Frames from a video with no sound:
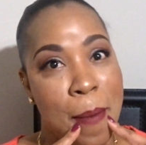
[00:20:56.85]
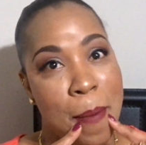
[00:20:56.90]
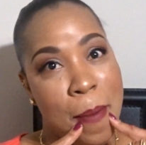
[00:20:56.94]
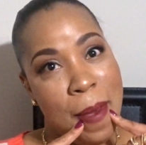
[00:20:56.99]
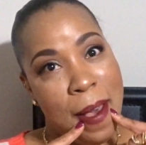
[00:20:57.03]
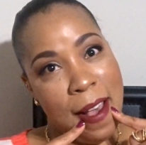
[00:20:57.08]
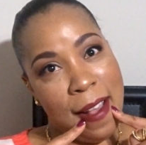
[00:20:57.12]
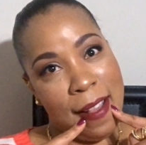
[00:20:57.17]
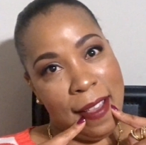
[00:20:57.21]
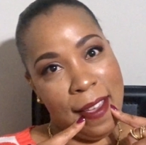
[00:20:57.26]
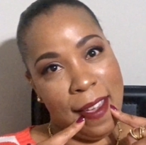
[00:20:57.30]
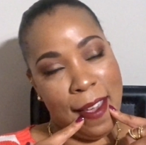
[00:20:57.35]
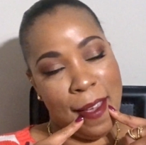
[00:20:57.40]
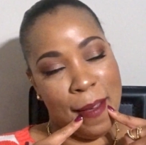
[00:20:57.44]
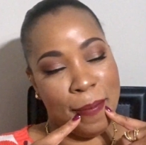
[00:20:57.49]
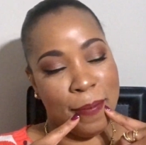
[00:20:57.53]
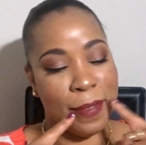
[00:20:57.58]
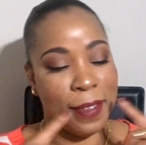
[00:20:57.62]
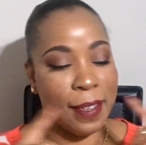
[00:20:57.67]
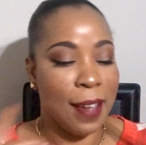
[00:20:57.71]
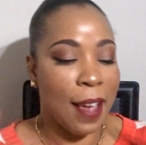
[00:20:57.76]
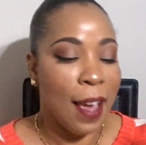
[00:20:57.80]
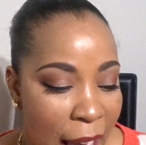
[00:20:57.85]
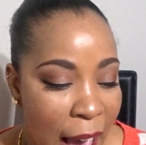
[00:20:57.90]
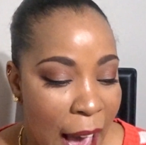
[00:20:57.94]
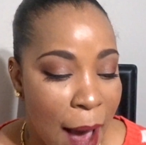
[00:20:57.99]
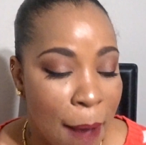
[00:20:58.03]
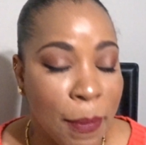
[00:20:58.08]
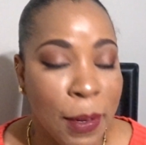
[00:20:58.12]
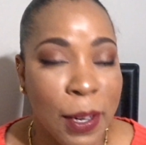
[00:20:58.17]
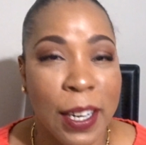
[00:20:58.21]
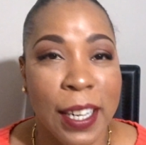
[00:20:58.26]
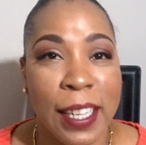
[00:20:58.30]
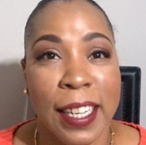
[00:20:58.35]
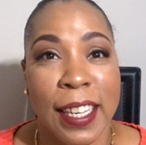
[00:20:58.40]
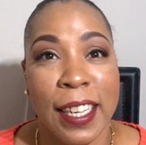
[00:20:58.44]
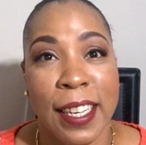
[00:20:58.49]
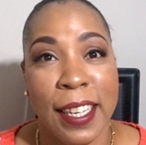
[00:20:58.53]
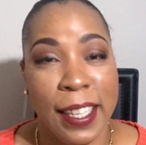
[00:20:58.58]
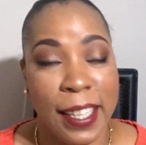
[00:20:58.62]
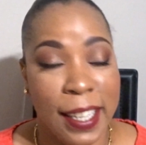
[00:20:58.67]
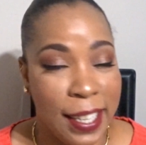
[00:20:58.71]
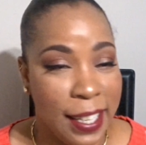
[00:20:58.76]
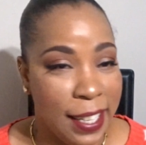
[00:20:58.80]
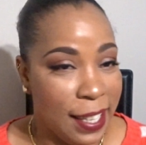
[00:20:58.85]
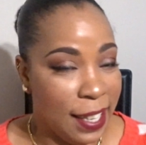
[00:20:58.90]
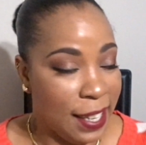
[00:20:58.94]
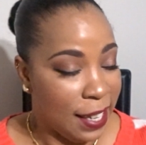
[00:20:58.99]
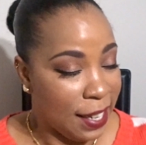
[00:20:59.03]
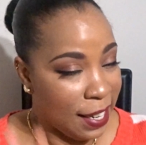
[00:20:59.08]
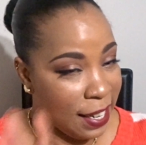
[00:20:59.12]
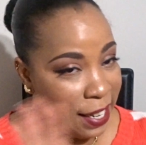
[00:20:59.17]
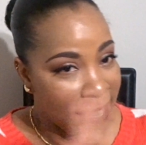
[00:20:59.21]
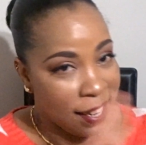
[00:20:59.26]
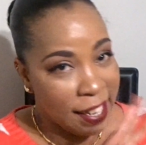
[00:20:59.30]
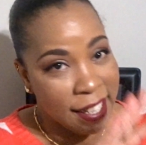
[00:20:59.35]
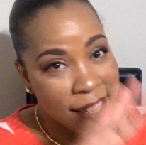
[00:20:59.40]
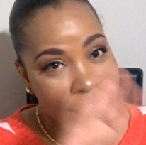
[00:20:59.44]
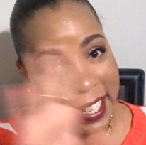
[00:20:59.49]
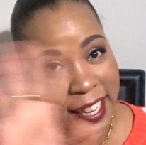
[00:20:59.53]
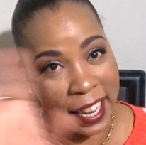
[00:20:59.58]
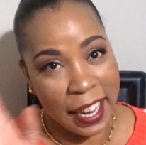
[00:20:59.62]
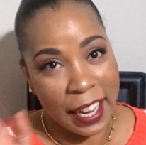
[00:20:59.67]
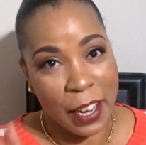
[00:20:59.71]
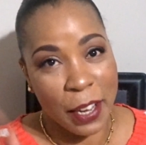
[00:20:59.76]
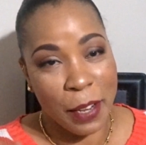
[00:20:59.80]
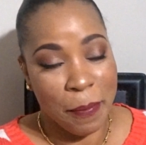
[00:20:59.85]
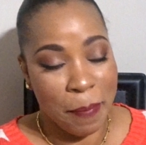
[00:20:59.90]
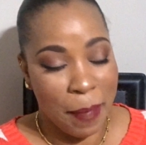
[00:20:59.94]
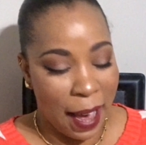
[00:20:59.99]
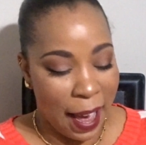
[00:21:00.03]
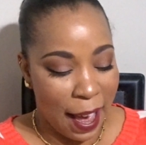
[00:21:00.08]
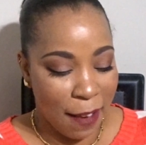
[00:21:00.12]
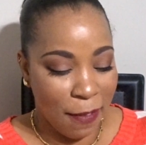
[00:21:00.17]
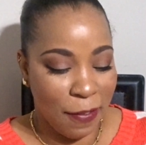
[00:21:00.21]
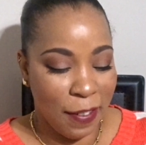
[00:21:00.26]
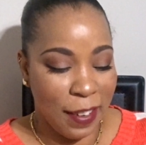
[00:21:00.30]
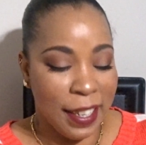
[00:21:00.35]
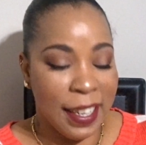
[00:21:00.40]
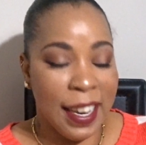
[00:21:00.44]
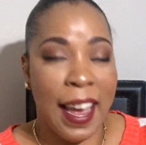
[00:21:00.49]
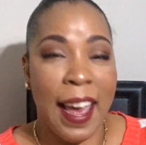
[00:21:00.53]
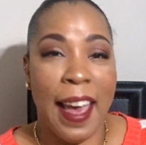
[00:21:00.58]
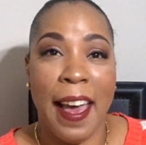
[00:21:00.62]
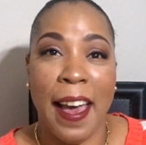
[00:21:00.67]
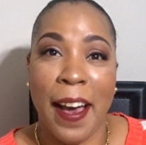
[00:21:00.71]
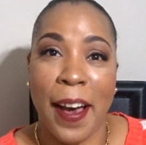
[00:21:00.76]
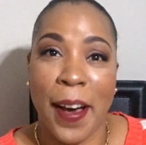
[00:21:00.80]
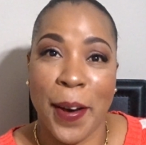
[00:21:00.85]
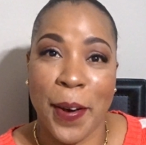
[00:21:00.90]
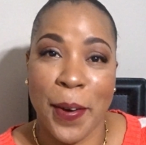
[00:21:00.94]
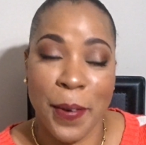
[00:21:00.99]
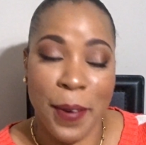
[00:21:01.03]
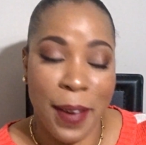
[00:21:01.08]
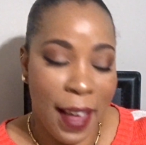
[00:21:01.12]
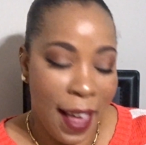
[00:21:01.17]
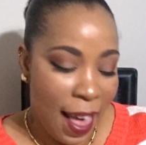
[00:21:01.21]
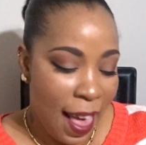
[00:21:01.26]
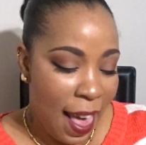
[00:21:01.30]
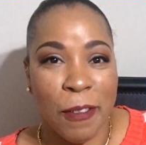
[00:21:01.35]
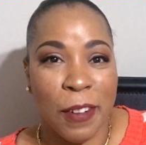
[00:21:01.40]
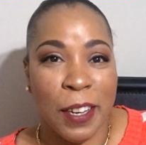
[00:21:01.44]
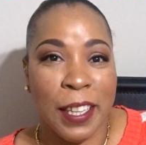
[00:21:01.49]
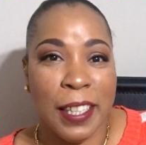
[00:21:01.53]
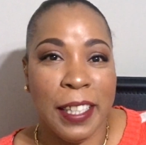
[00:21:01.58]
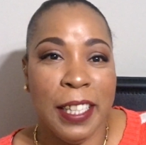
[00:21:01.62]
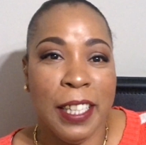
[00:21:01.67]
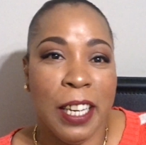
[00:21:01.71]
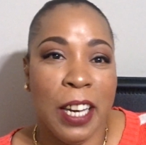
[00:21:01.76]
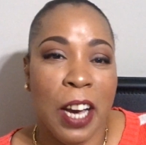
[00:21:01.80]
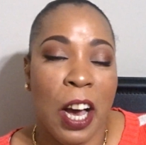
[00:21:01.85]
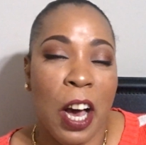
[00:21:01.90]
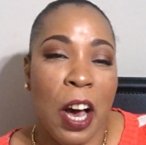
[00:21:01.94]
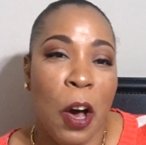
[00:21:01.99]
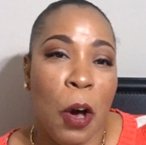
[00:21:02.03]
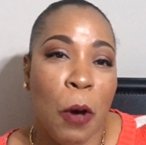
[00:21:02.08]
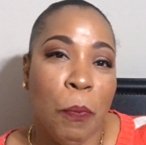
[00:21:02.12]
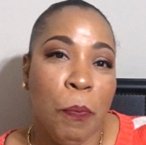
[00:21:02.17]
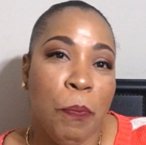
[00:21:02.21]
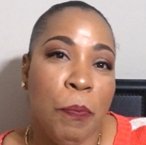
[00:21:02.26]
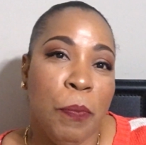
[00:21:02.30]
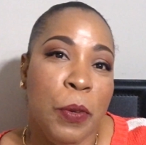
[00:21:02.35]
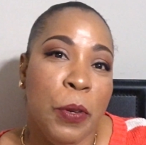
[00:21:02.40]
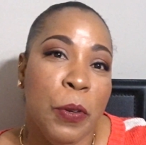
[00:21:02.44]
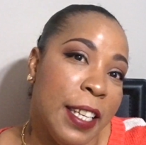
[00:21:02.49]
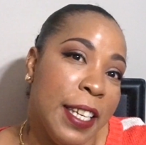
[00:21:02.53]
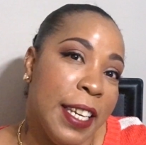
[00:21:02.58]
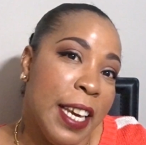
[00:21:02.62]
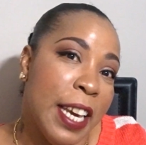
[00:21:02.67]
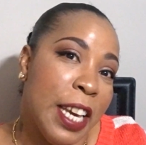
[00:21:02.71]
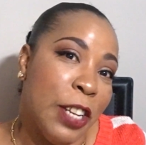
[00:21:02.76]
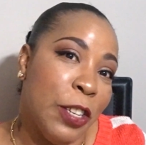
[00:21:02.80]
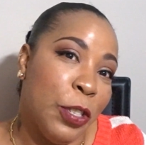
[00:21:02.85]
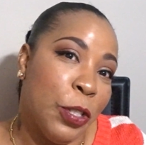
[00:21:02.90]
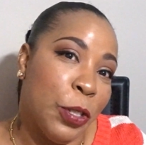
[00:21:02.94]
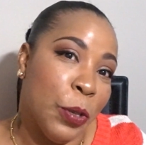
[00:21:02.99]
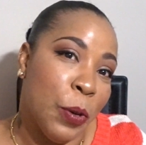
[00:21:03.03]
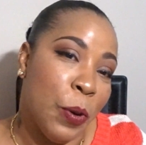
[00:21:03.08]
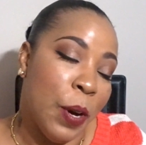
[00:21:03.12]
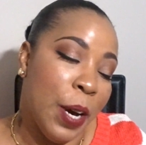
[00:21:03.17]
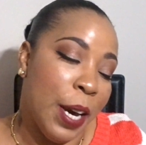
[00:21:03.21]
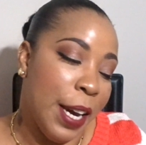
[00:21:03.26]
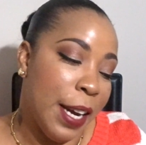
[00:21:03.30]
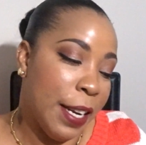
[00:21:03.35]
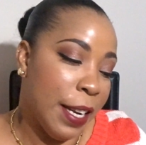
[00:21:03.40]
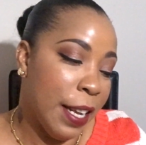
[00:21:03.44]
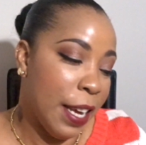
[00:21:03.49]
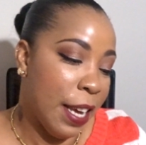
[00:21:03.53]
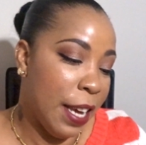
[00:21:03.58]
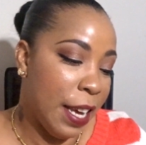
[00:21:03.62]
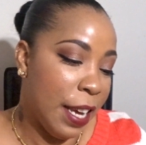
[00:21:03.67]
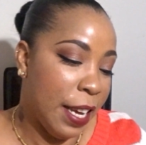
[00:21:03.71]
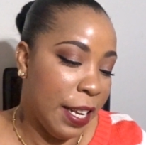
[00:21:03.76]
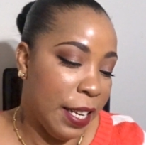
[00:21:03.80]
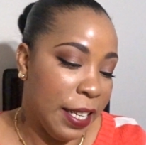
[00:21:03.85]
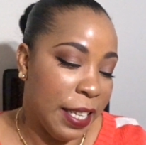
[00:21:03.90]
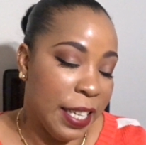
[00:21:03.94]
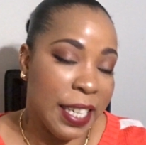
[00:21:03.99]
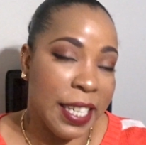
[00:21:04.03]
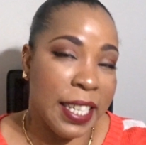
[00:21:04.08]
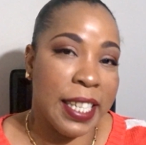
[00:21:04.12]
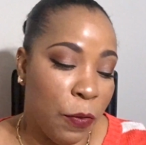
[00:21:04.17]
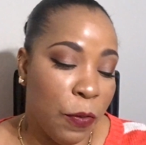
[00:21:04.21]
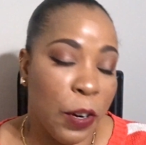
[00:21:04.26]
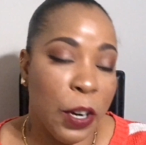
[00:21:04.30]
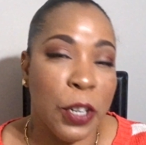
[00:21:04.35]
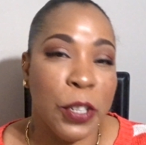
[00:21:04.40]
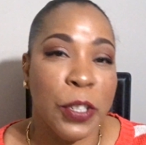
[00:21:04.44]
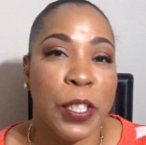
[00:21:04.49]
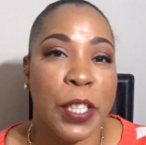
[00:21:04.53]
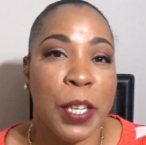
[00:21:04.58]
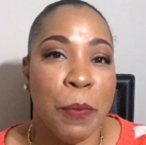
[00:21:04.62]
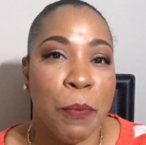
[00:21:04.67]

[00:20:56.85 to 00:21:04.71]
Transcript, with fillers: my lips i'm gonna say goodbye for now really hope you enjoyed this first